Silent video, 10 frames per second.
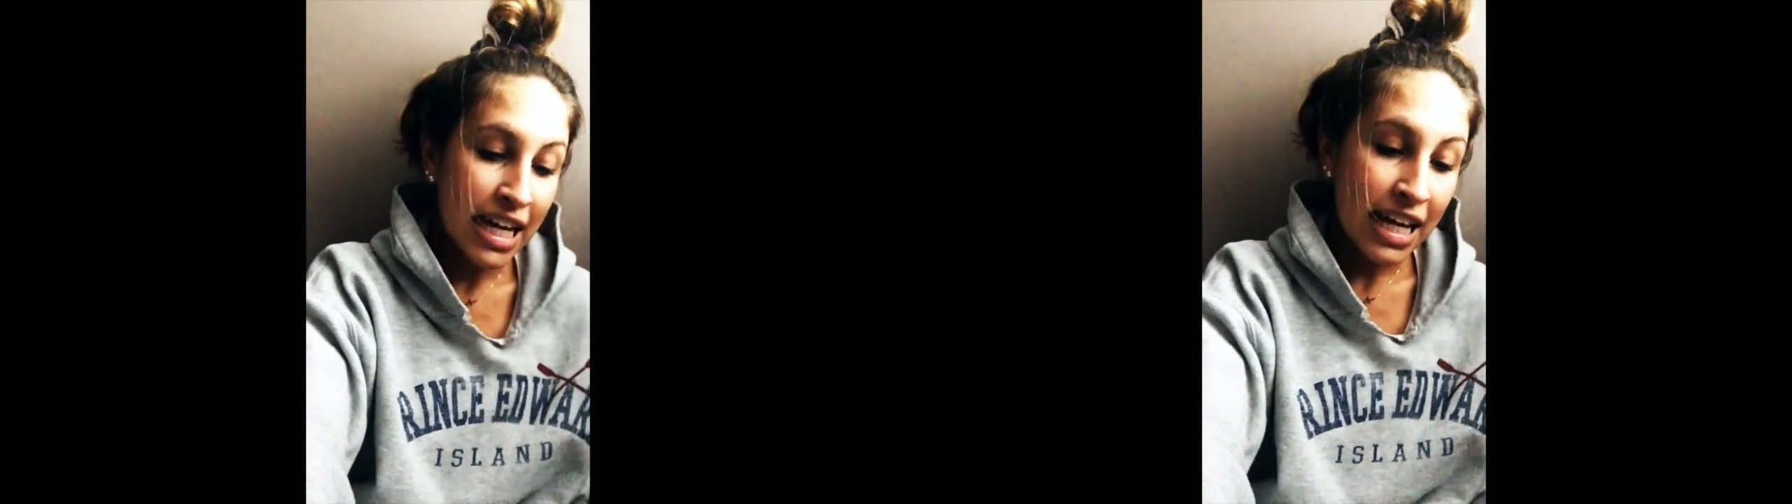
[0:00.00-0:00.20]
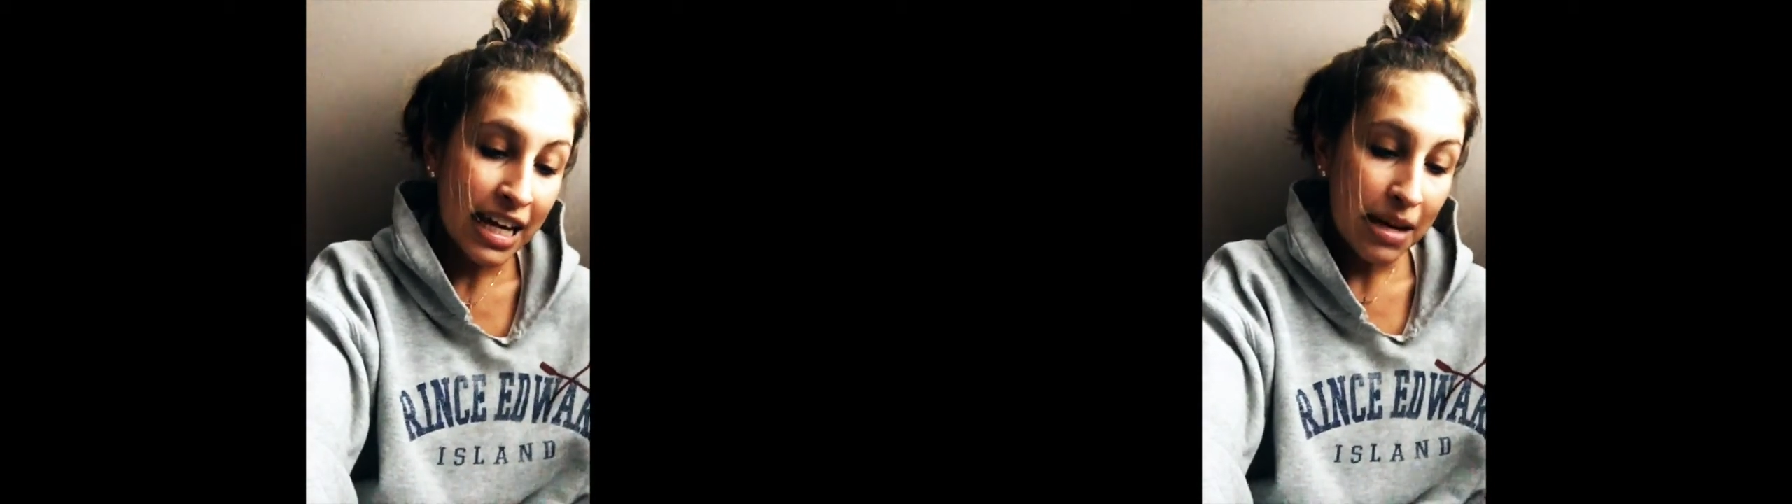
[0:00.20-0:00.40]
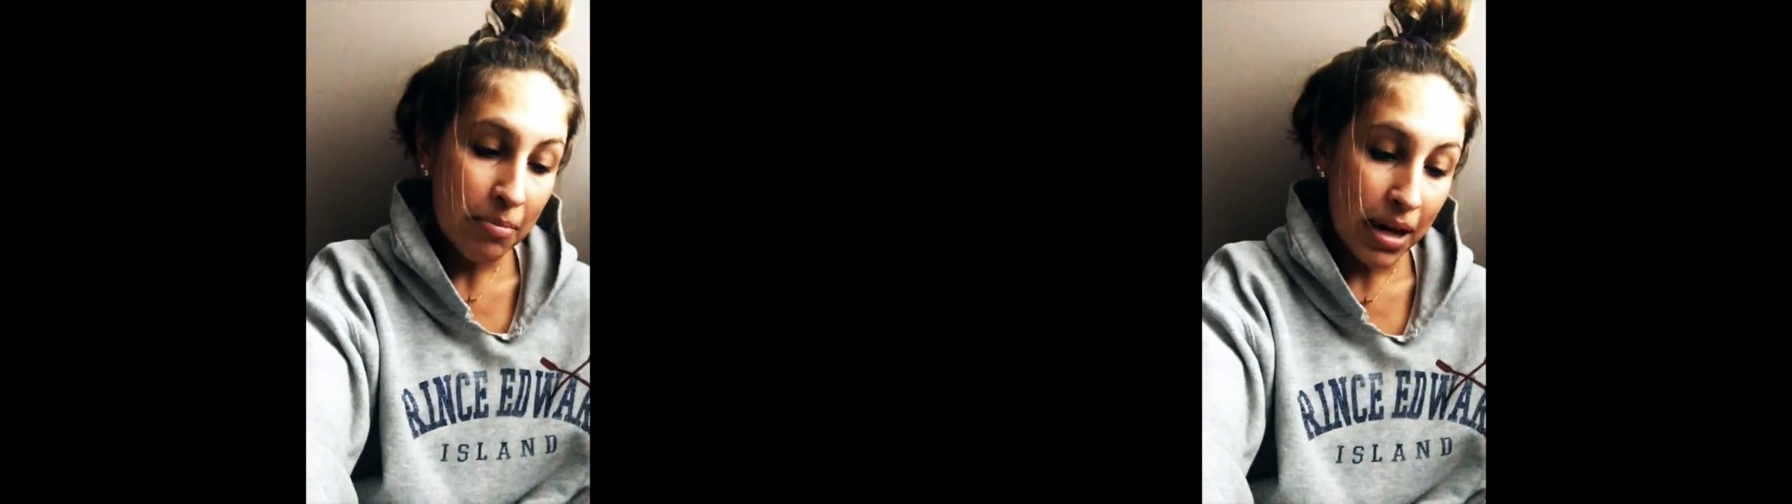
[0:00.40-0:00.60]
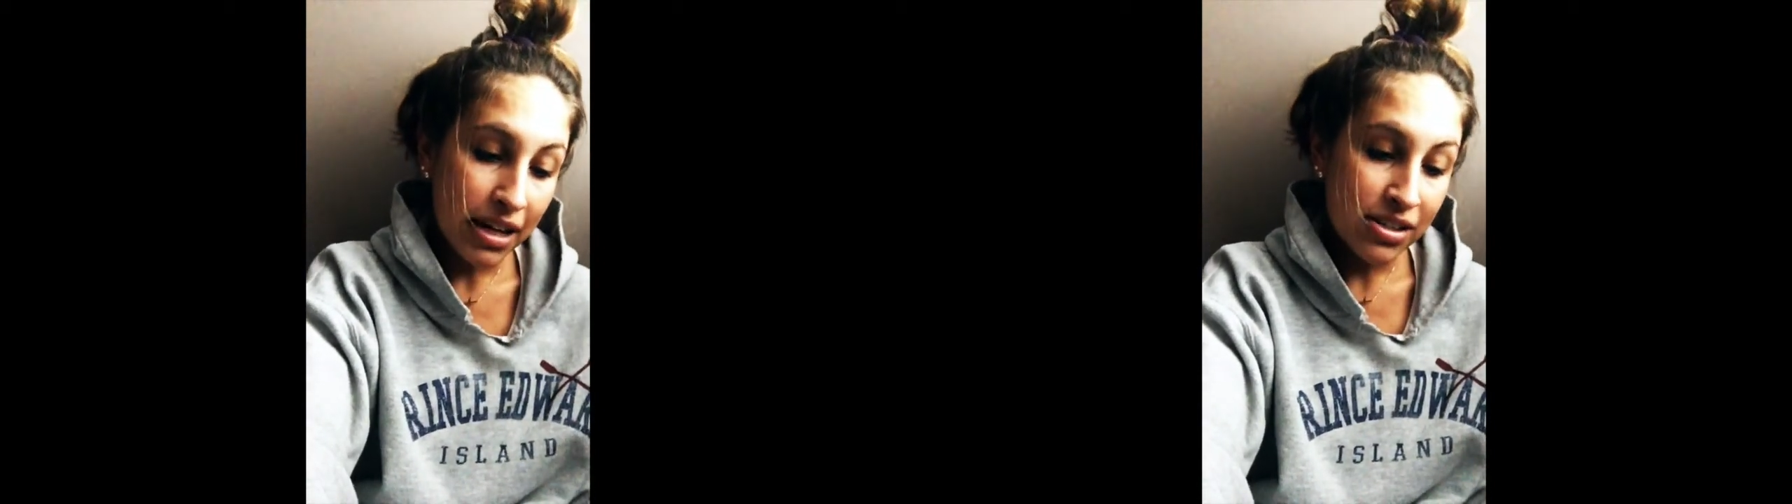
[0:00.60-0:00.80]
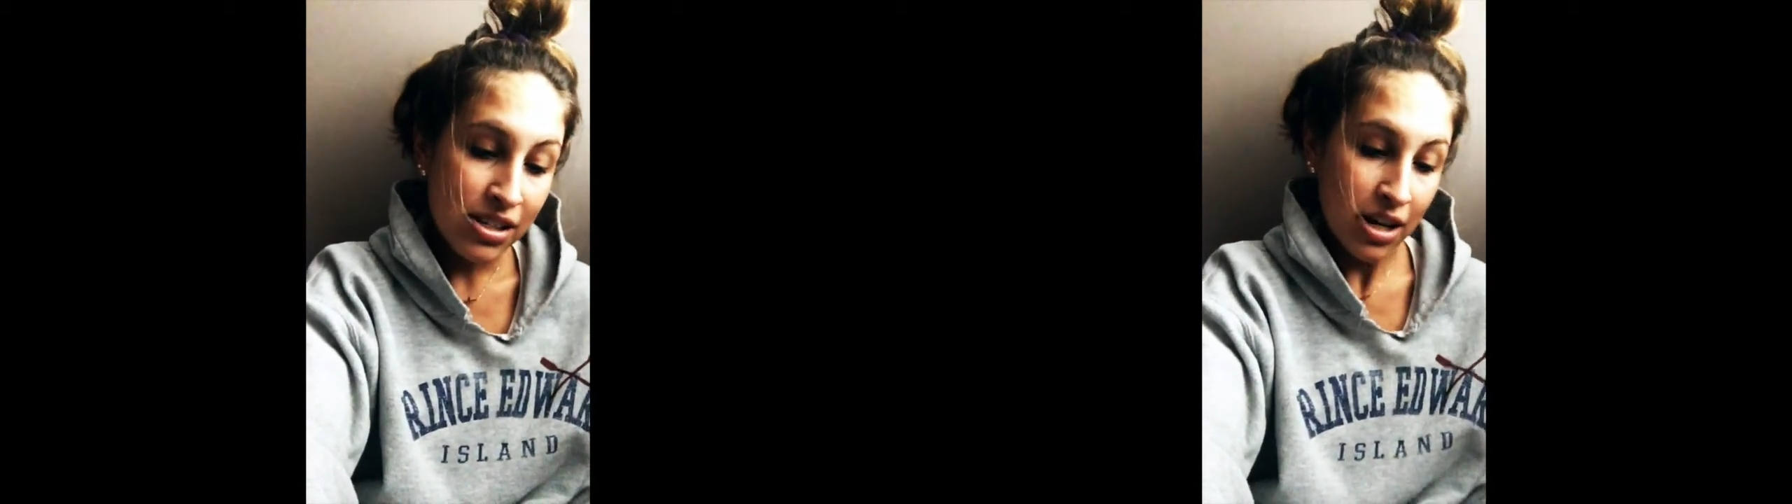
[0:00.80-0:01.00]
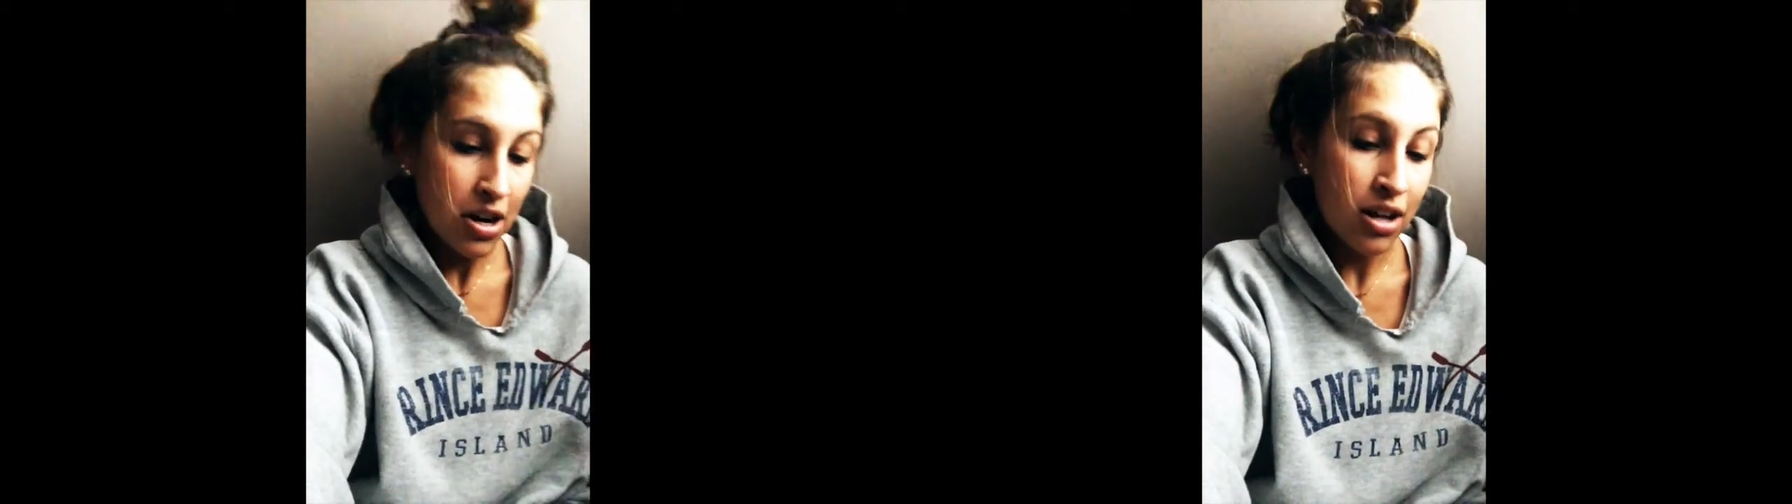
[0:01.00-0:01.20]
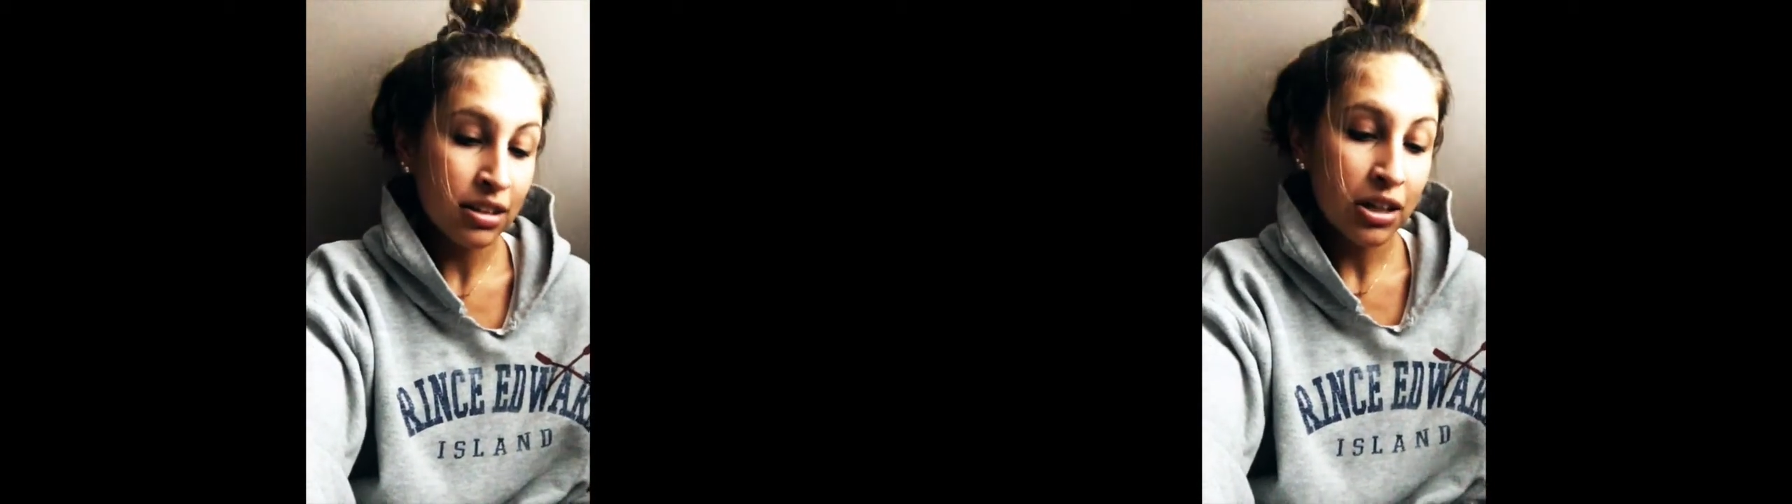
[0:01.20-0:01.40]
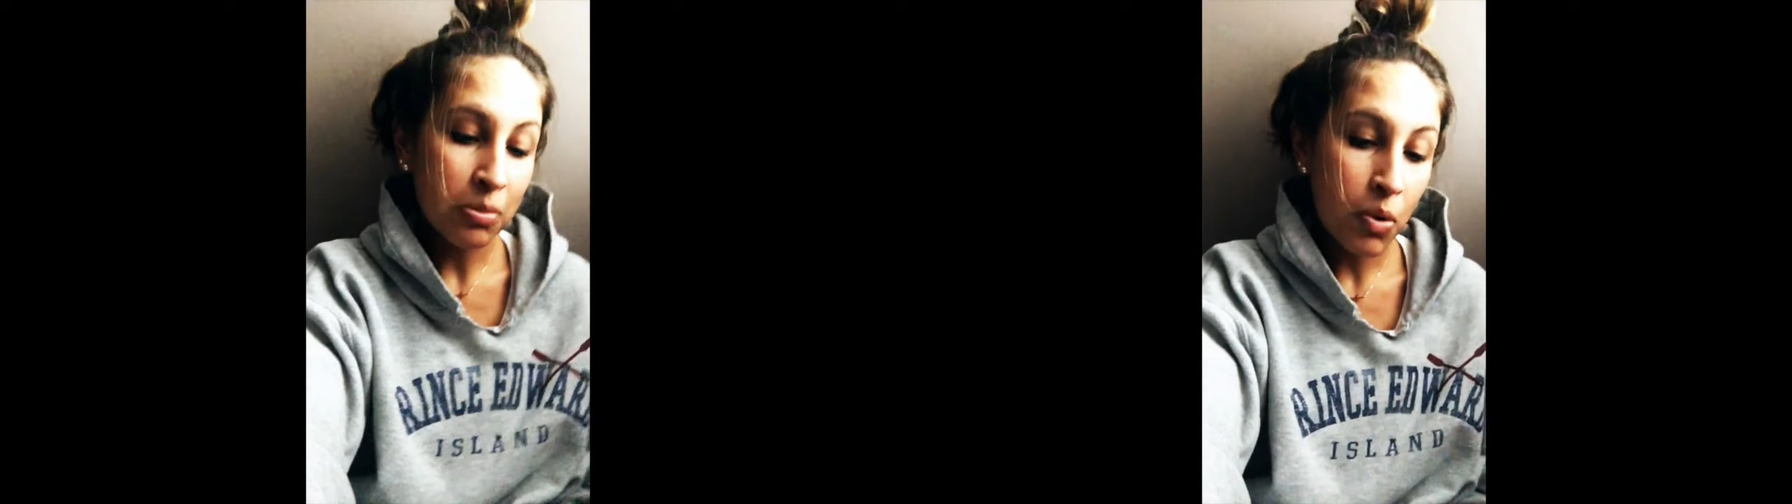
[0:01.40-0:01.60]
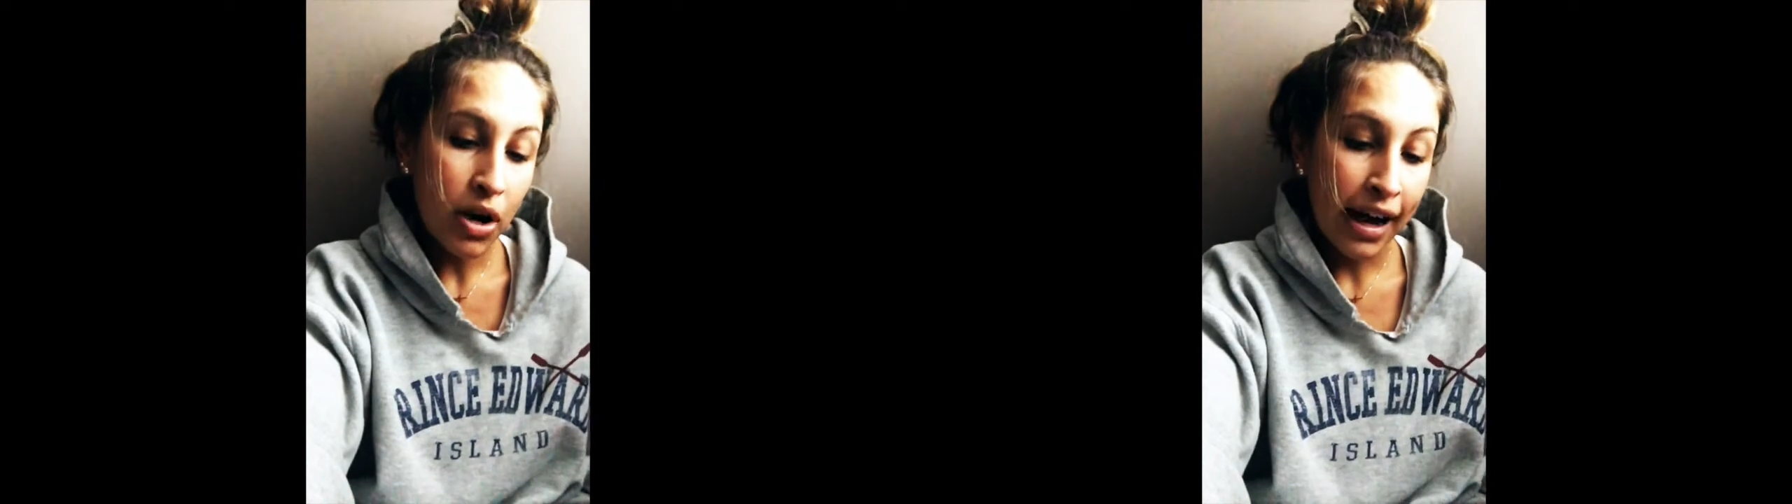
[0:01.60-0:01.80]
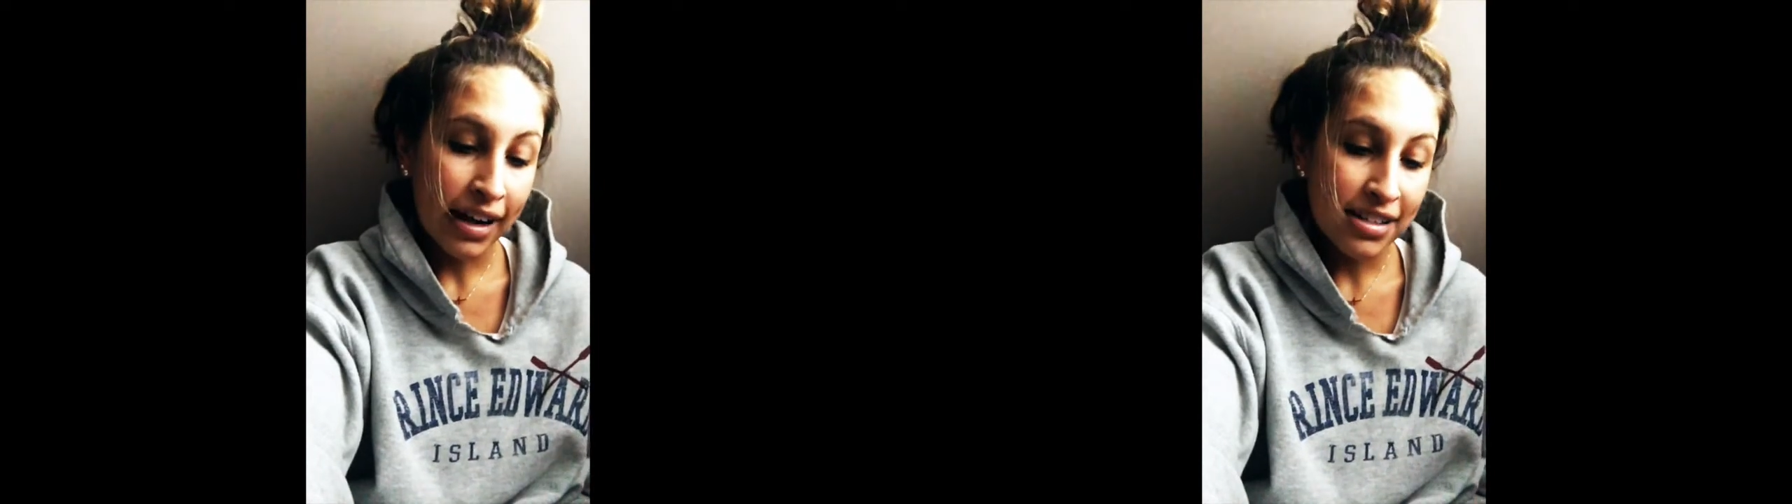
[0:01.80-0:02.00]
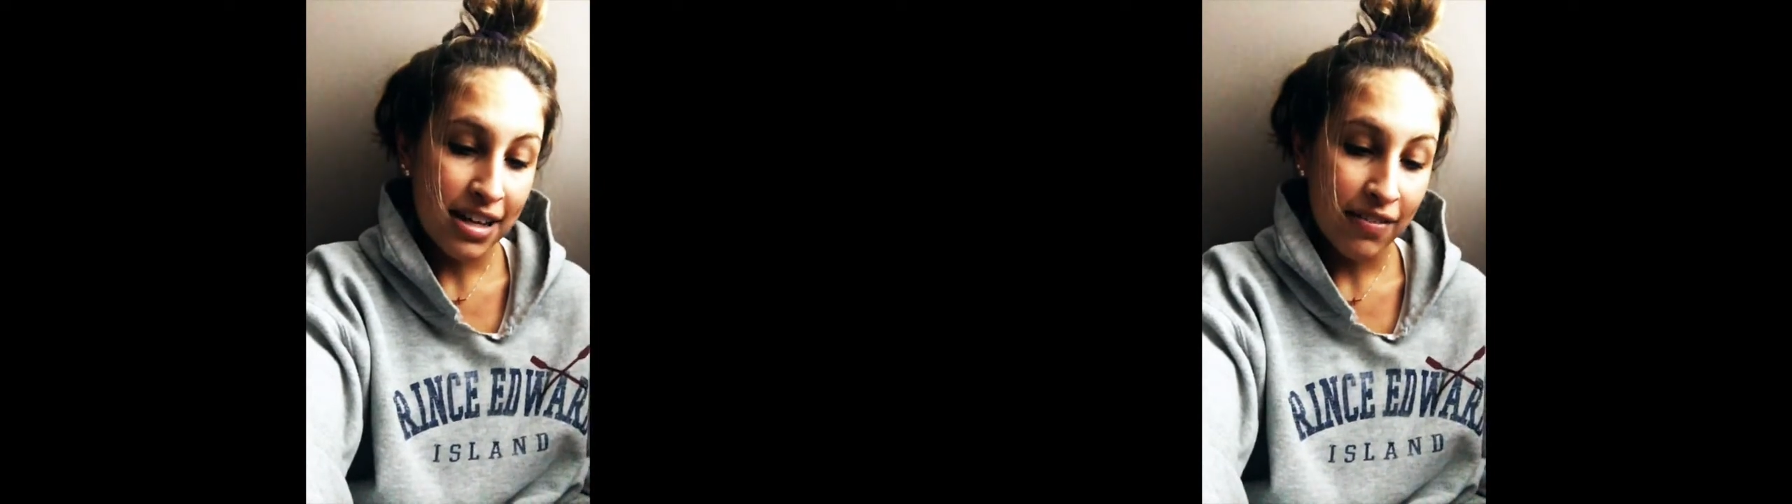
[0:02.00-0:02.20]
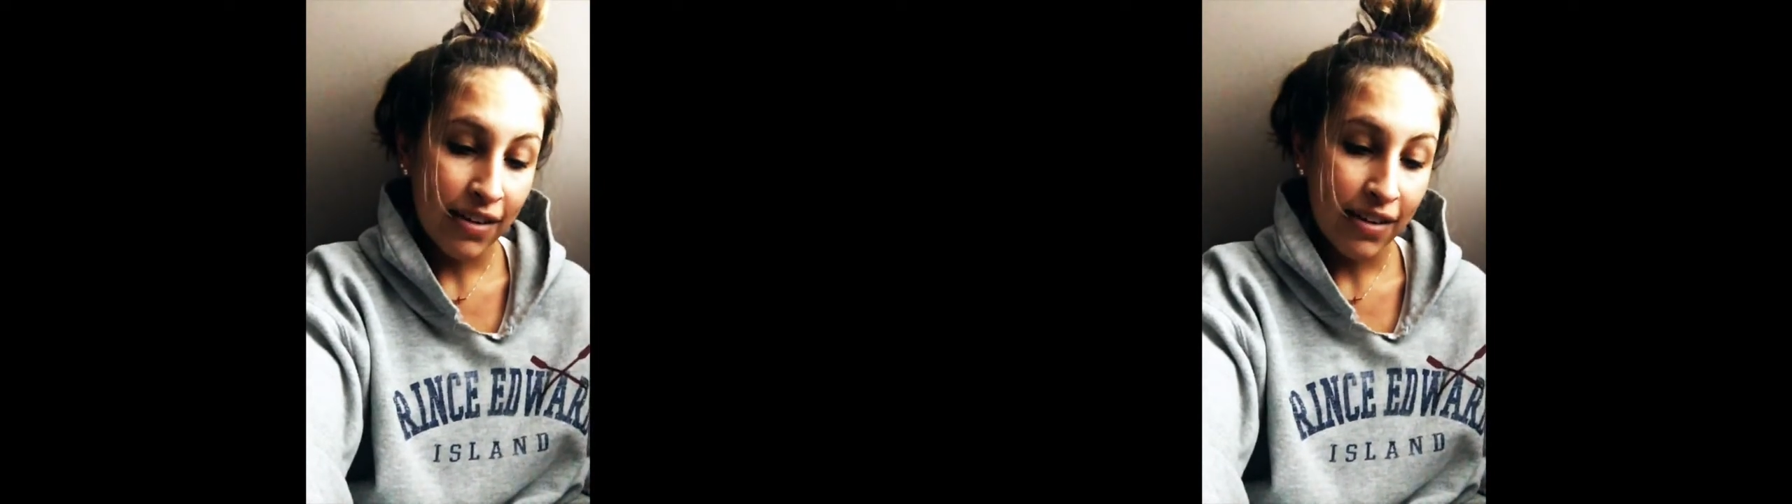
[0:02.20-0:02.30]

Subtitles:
He makes her a little more active,